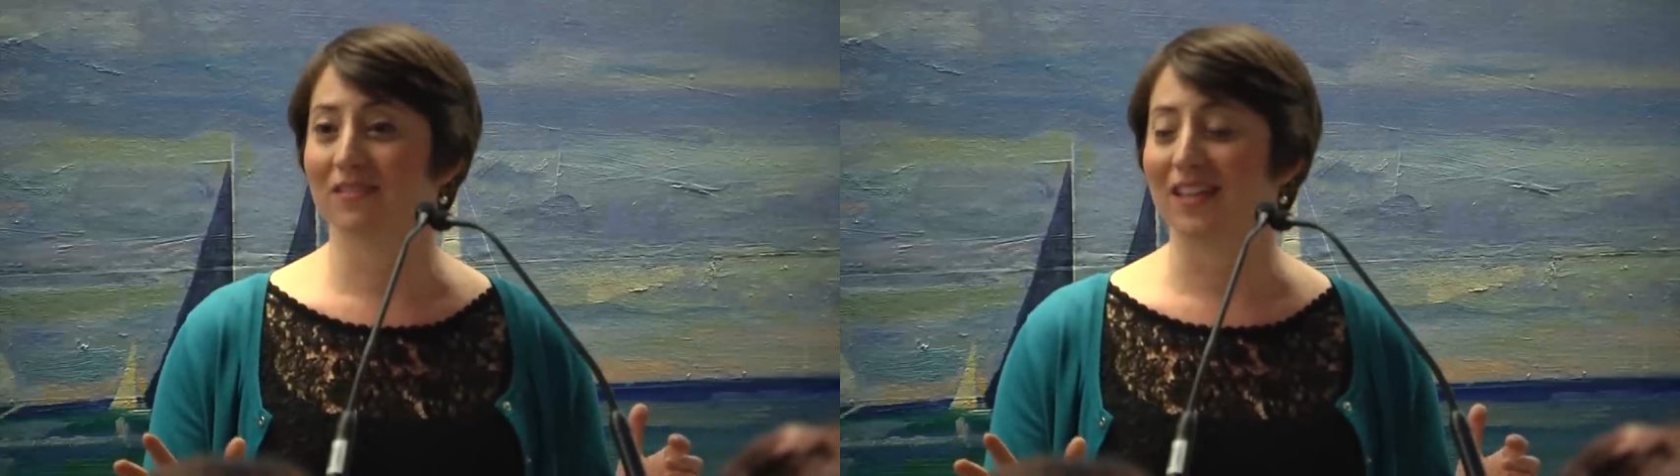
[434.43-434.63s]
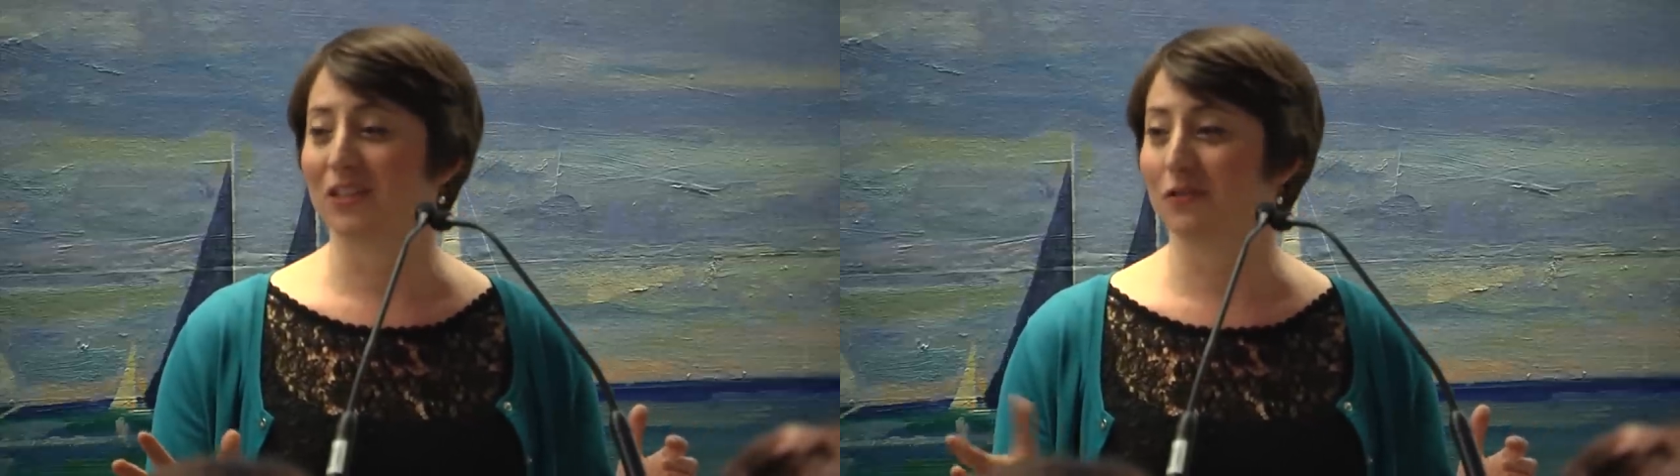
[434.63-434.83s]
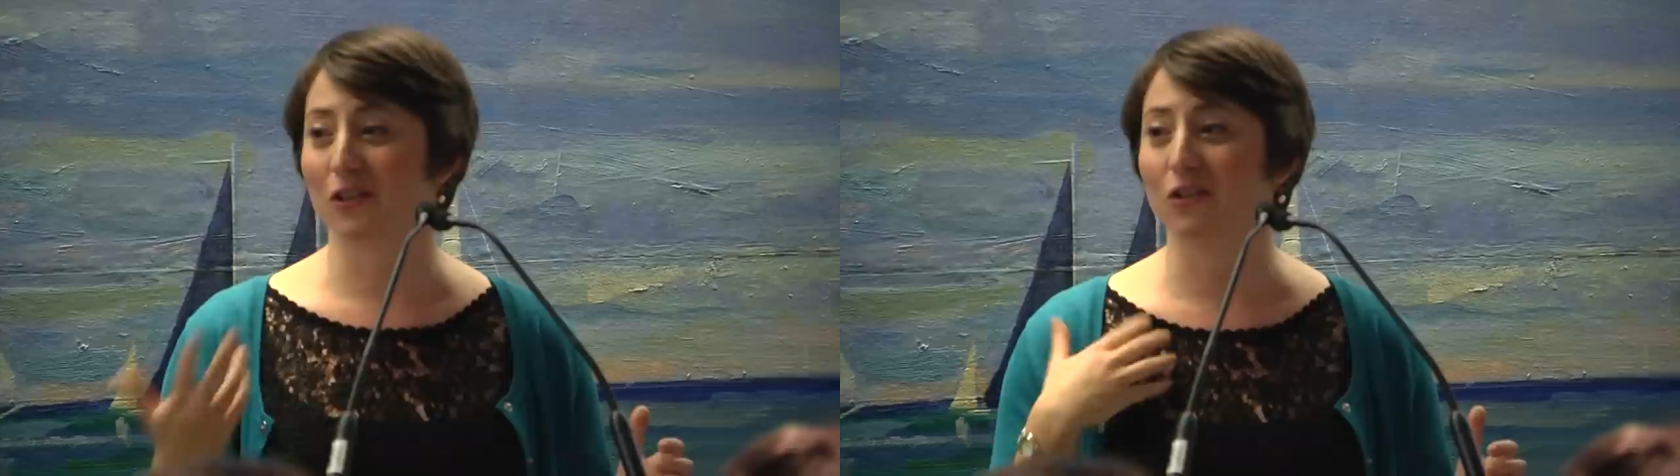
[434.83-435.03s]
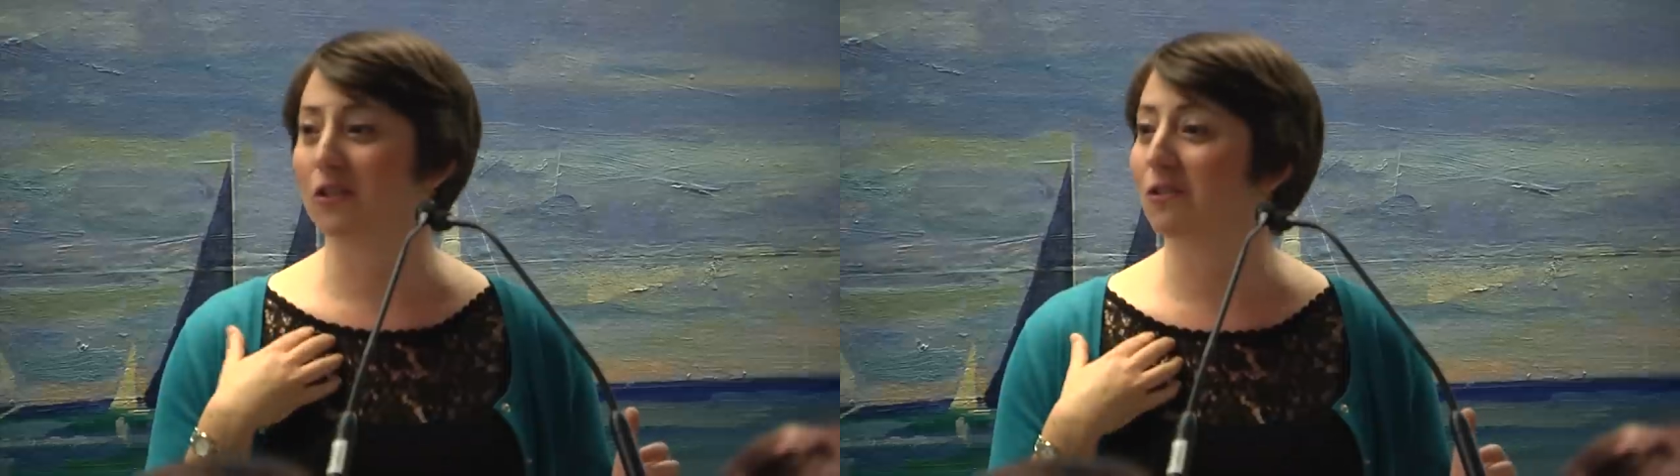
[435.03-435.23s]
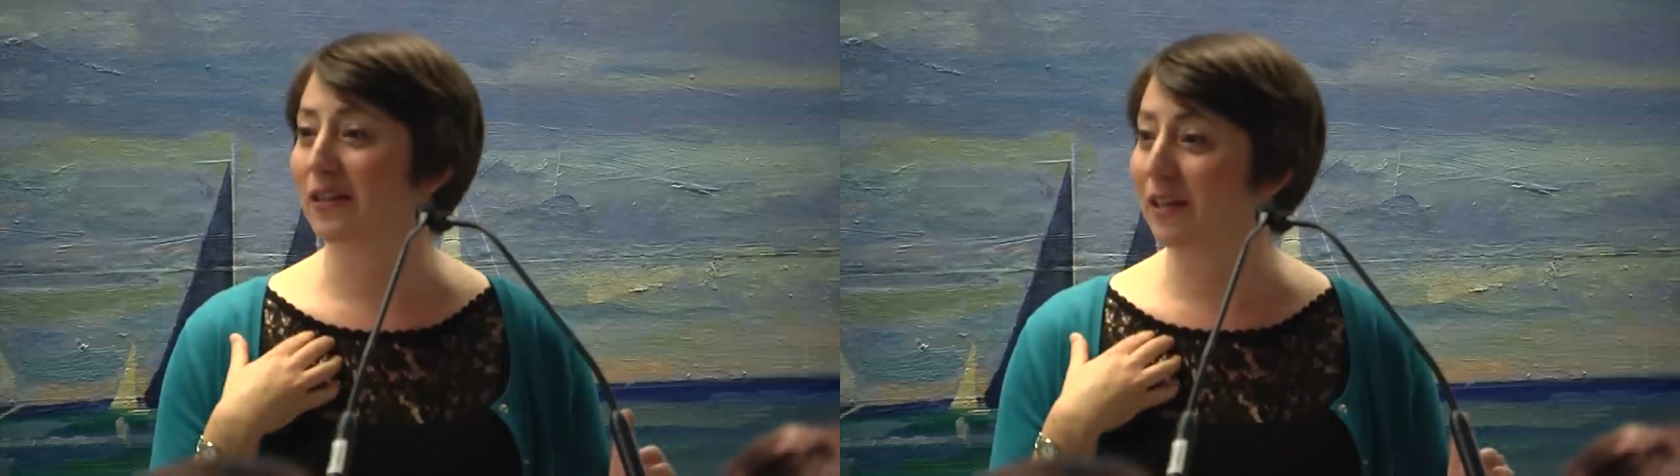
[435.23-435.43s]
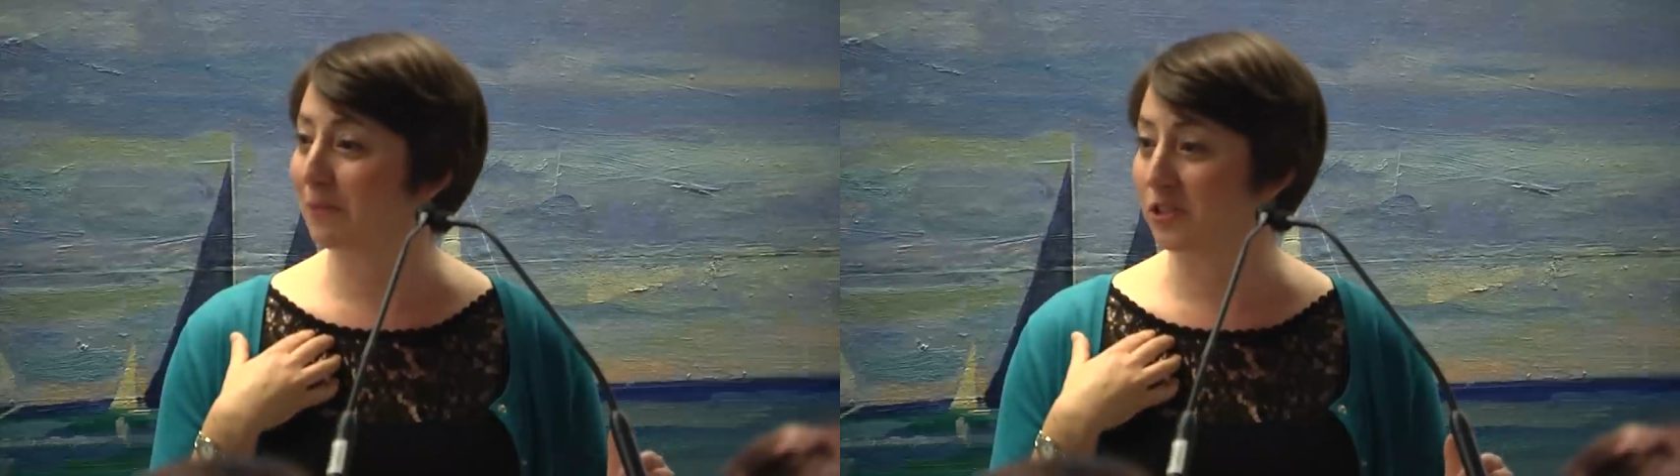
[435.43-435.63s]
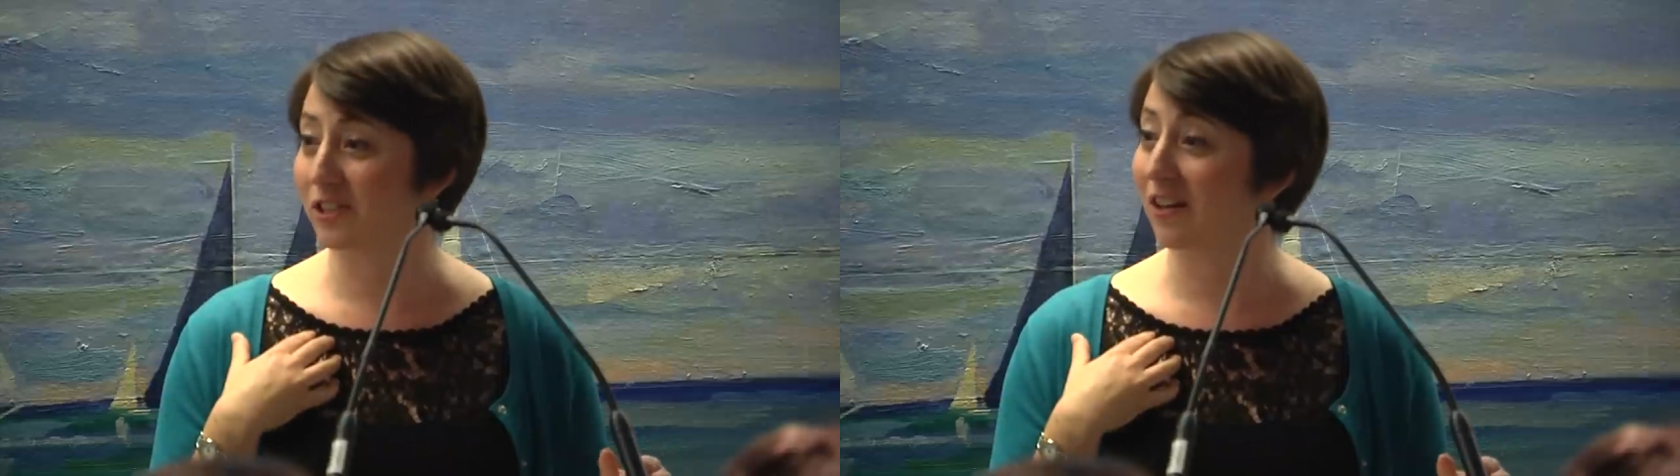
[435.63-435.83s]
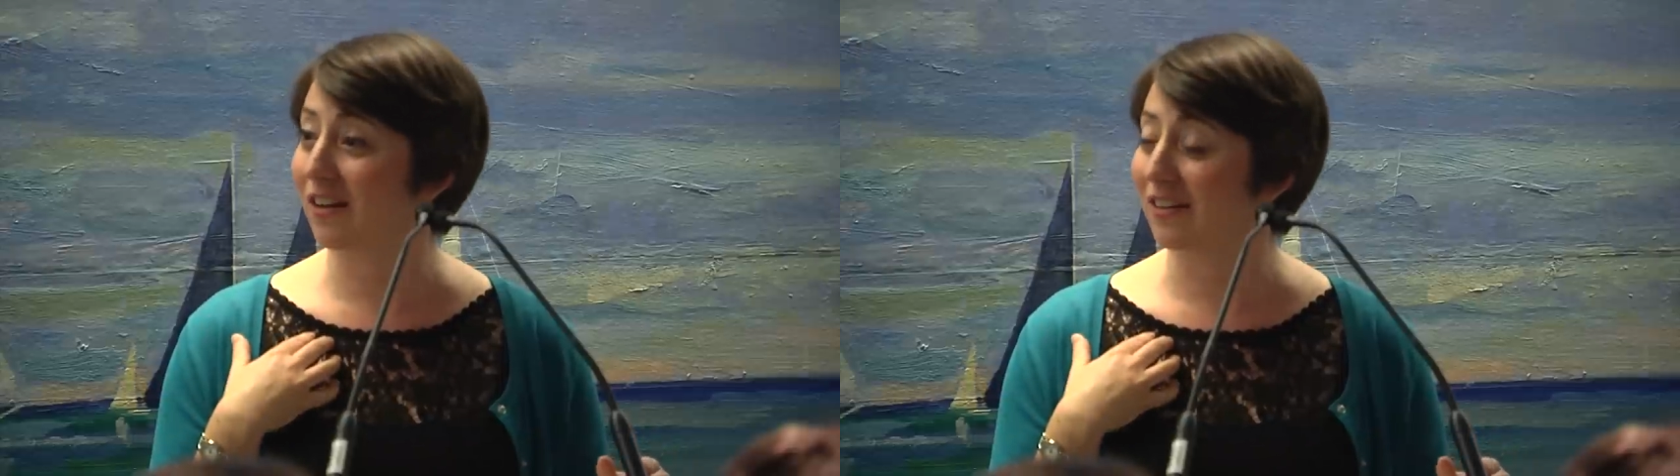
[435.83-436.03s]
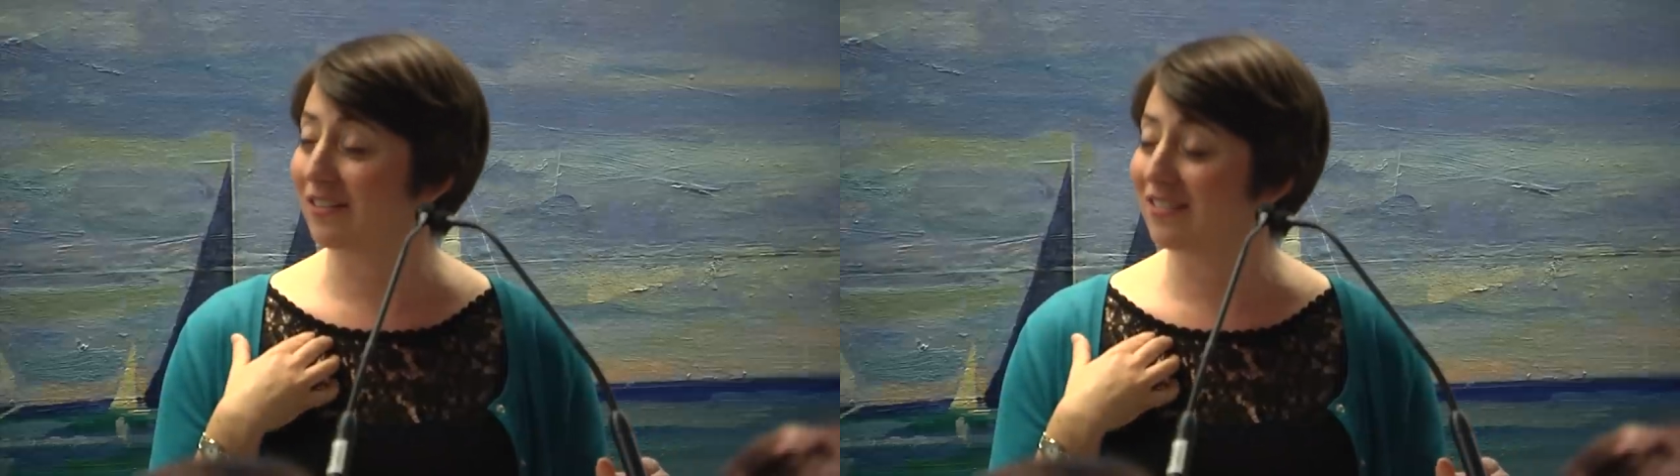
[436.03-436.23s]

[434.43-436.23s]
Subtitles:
as for a girl growing up in Chicago.